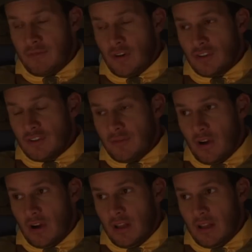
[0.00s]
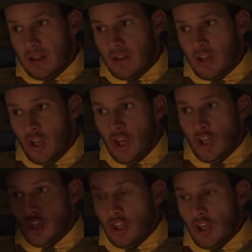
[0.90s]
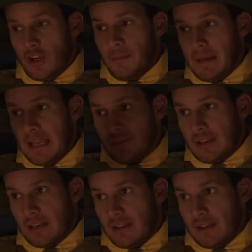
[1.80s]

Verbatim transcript: First of all, you look amazing.